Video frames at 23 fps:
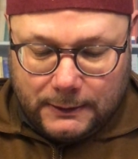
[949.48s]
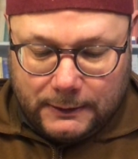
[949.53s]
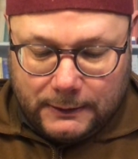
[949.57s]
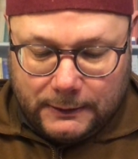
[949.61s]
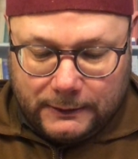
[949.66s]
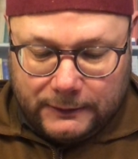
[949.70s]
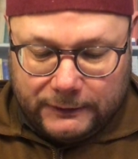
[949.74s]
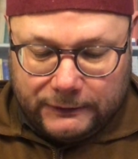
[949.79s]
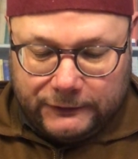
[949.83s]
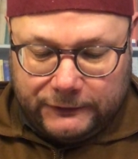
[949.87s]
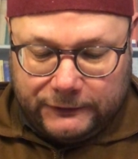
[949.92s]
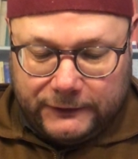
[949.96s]

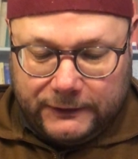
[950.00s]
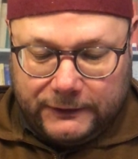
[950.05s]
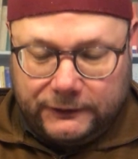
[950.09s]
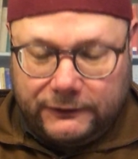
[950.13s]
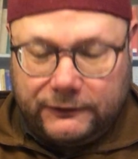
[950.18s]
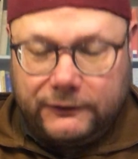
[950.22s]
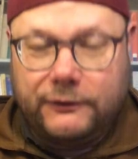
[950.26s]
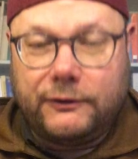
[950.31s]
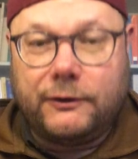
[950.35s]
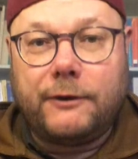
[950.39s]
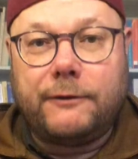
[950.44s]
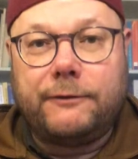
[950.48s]

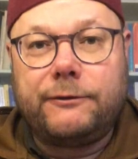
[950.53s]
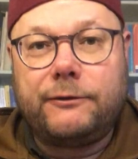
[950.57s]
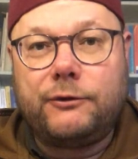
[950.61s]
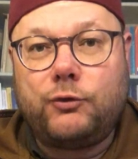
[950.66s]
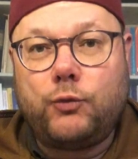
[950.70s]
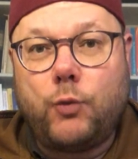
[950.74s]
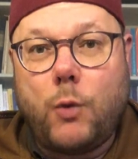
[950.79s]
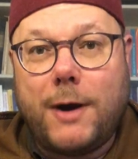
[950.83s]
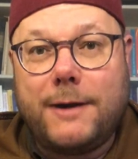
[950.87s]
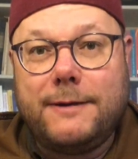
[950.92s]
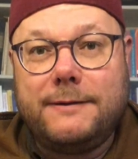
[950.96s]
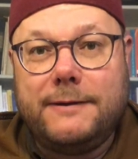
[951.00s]
consists of
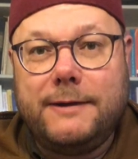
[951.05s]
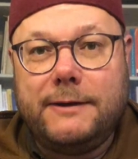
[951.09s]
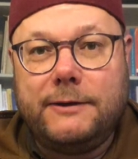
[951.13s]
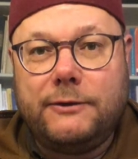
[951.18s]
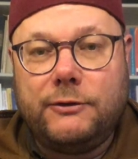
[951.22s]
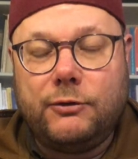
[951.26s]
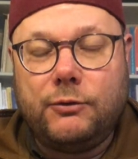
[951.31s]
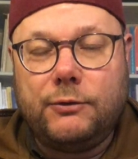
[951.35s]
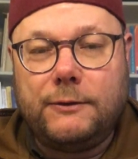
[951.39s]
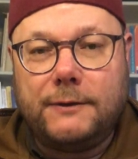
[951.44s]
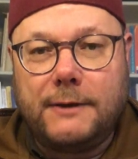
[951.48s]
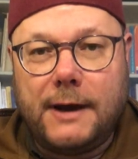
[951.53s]

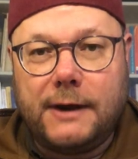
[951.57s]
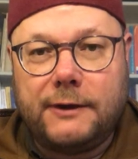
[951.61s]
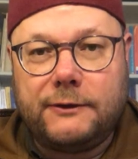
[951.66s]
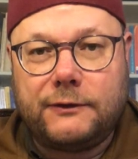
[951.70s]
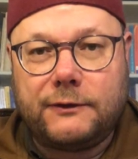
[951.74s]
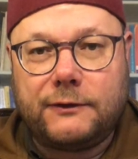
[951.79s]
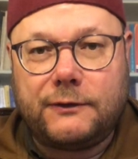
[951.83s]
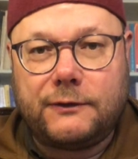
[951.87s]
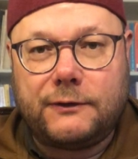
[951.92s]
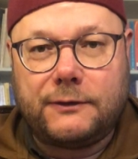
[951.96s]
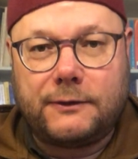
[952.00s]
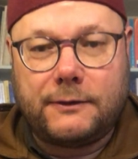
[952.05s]
22
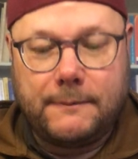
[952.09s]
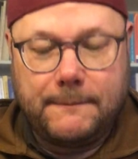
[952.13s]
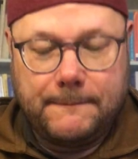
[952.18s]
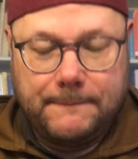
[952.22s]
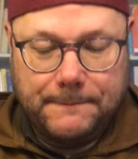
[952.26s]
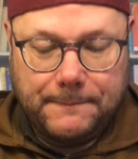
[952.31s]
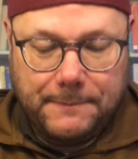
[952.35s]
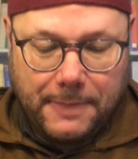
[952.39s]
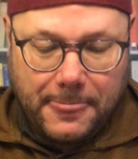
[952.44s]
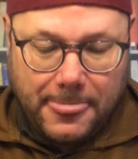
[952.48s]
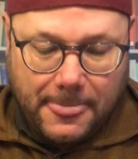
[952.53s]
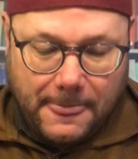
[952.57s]
texts,
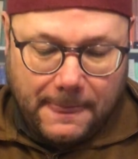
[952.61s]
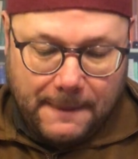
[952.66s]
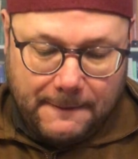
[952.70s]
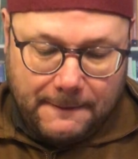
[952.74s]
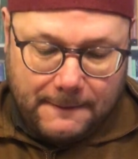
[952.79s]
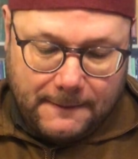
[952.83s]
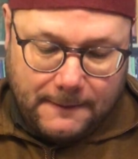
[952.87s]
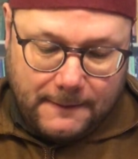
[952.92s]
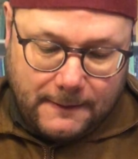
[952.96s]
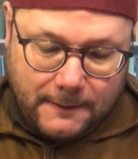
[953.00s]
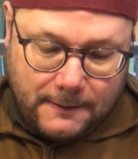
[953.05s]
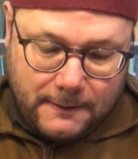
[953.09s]

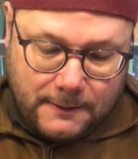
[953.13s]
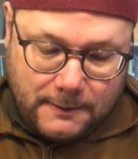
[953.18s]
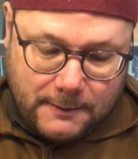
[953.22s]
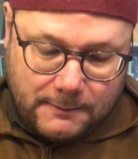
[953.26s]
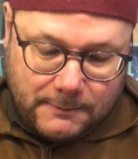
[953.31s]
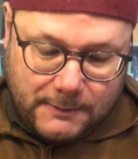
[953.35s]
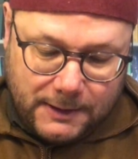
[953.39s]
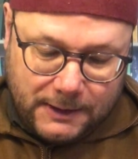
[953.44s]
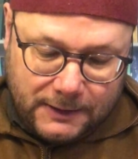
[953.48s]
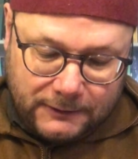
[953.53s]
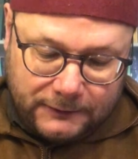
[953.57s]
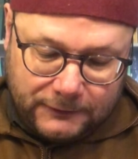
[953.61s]

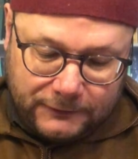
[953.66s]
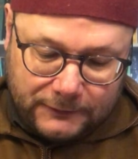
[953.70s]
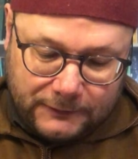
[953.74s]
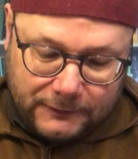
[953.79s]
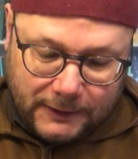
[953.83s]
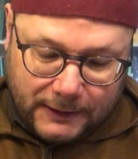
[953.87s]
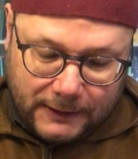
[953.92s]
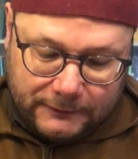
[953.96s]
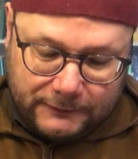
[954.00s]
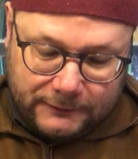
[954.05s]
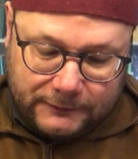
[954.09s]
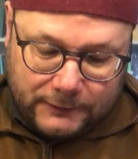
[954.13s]
is
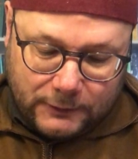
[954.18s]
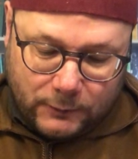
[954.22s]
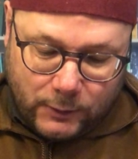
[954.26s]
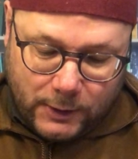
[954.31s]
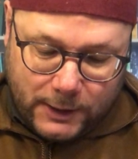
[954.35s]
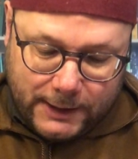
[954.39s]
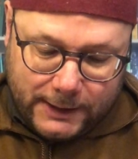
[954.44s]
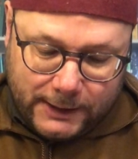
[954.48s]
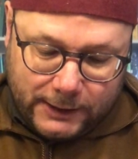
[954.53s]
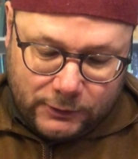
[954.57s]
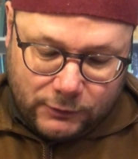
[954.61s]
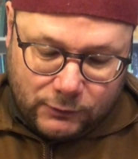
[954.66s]

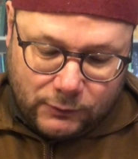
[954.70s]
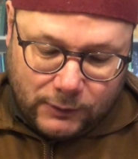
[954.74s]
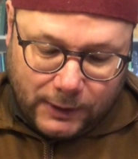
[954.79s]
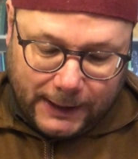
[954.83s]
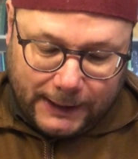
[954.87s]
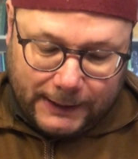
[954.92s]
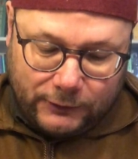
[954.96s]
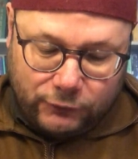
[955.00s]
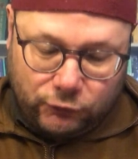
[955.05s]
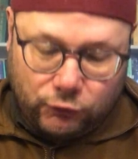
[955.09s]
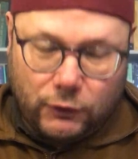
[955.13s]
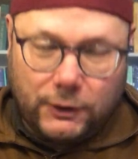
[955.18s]
al-Zawaidu
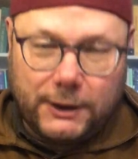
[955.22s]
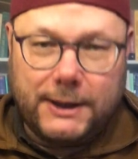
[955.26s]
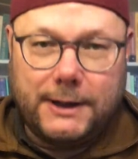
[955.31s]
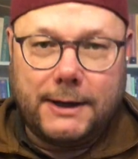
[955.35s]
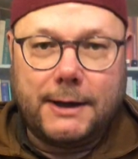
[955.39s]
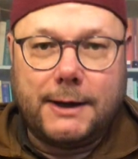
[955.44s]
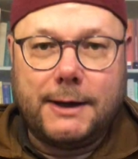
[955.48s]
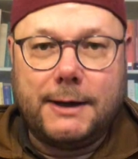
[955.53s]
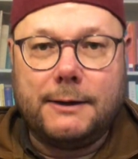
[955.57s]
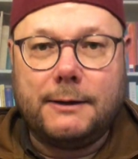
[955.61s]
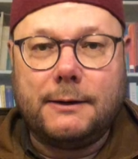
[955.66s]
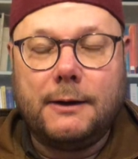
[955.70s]
ala
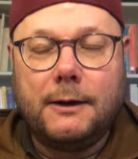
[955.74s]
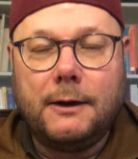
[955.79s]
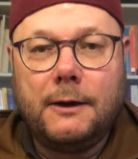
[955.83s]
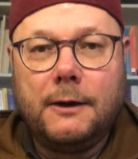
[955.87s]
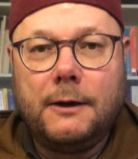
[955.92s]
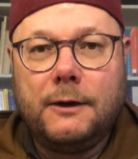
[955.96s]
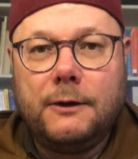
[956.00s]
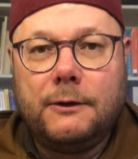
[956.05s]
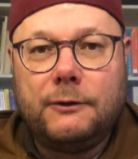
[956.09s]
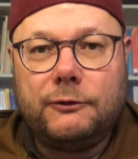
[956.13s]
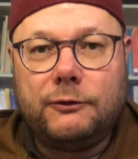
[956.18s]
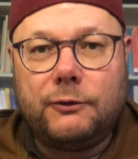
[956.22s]
Sahihain.
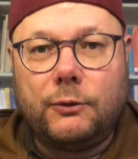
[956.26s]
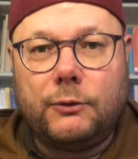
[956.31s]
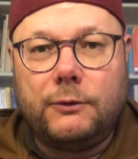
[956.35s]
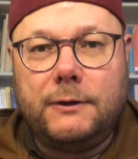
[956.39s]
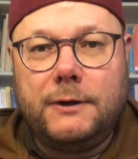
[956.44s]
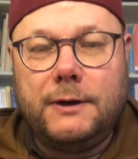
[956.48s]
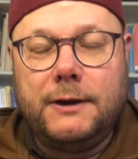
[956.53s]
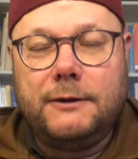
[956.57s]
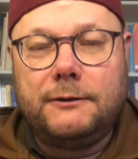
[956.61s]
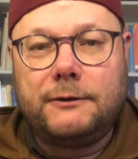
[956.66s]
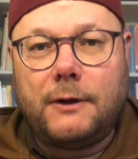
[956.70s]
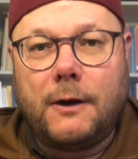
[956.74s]
So
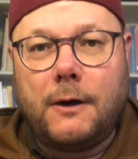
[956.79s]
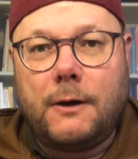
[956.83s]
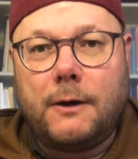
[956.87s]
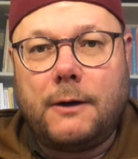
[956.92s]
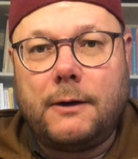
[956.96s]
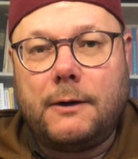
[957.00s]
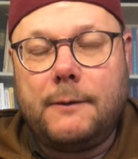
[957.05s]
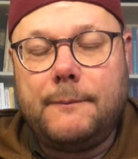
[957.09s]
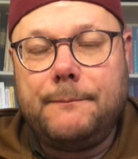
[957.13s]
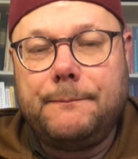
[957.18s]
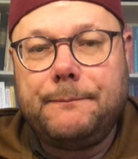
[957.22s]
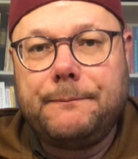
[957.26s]
these
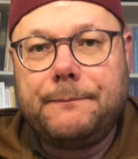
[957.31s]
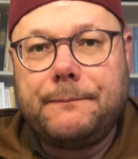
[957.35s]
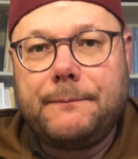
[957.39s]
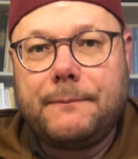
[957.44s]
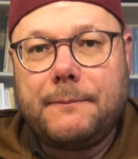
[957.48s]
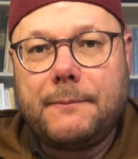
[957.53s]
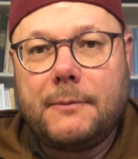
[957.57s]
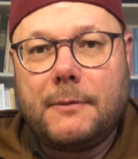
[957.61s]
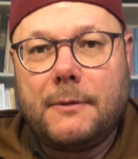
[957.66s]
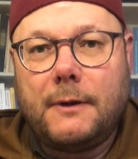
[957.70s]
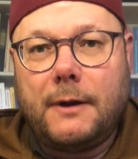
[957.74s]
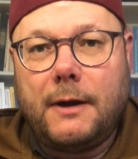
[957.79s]
are
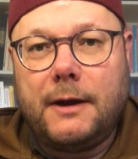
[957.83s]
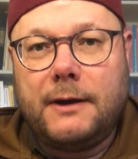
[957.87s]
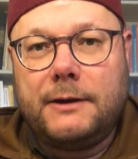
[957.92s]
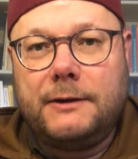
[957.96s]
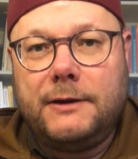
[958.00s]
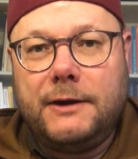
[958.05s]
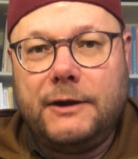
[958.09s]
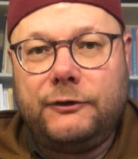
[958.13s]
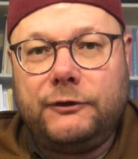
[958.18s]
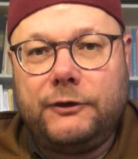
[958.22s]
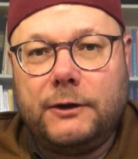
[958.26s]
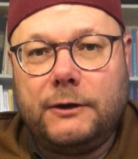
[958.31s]

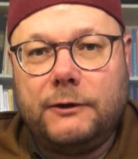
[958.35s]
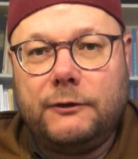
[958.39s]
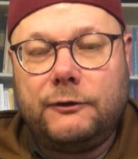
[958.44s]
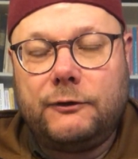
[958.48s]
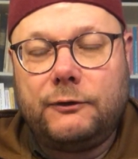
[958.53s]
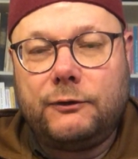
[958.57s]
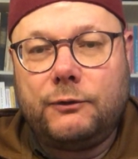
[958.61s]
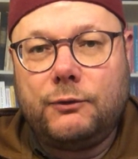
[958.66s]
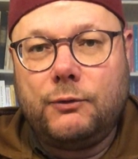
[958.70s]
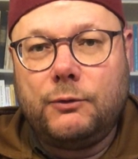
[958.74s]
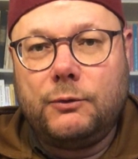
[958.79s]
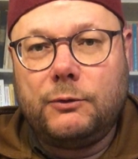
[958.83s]
additions
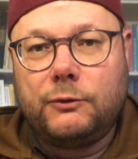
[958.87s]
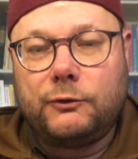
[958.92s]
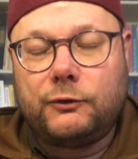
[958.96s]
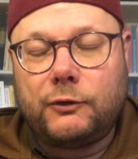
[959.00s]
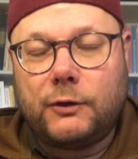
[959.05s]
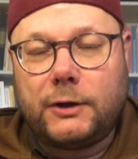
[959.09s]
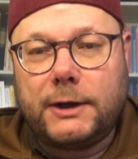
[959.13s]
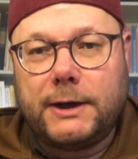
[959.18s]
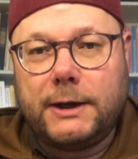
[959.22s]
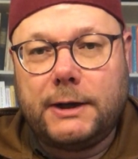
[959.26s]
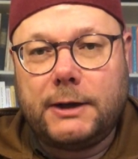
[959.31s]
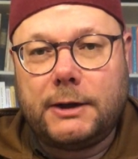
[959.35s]
to
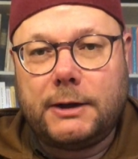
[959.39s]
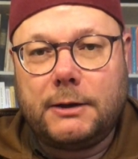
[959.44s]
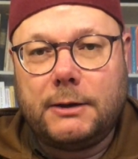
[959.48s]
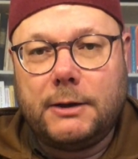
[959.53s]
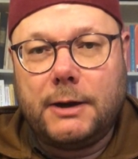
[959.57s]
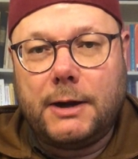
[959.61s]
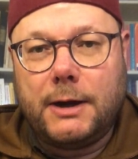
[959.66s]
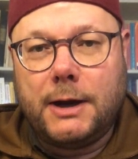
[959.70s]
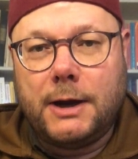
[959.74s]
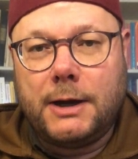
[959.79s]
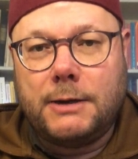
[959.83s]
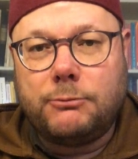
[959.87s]
Sahih
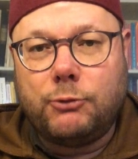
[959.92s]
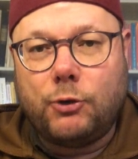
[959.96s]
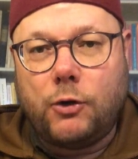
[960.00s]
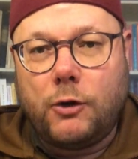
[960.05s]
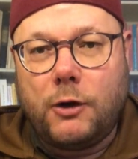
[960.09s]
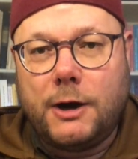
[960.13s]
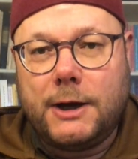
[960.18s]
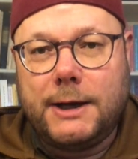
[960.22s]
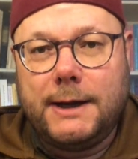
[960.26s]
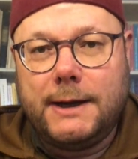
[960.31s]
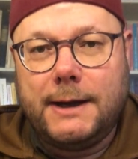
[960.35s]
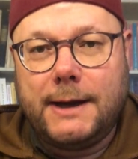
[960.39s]

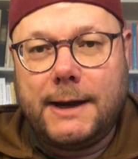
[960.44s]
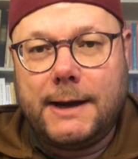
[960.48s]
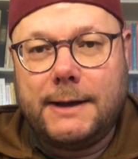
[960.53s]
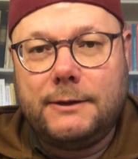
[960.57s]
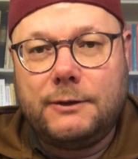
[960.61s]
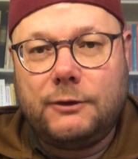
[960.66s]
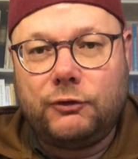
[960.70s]
al-Bukhari and